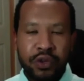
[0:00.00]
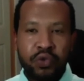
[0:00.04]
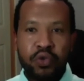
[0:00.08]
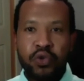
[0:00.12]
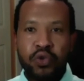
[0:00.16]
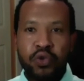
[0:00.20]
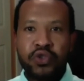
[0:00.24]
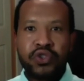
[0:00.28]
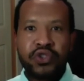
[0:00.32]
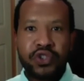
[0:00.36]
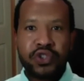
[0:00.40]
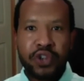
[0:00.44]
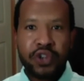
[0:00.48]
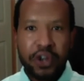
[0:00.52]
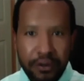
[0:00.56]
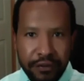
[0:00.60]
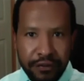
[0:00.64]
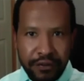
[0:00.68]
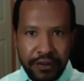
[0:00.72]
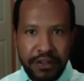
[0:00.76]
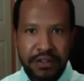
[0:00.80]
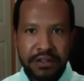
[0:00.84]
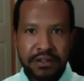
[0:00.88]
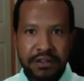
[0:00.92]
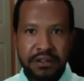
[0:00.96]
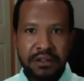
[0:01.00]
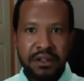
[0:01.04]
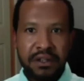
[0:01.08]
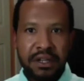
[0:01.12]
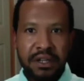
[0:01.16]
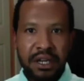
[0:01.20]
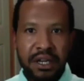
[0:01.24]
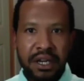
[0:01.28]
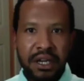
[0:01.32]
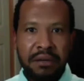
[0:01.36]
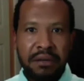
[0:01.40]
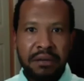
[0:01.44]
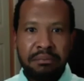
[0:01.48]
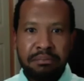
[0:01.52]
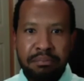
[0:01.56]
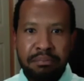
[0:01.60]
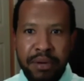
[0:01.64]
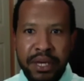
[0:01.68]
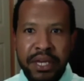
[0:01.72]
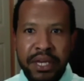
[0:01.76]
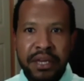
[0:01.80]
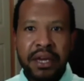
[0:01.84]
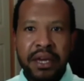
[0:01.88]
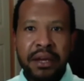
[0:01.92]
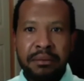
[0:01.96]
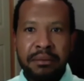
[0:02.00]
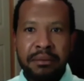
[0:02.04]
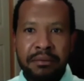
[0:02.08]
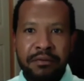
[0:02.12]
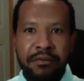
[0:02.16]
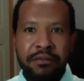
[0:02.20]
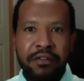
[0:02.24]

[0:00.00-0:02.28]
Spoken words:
surface and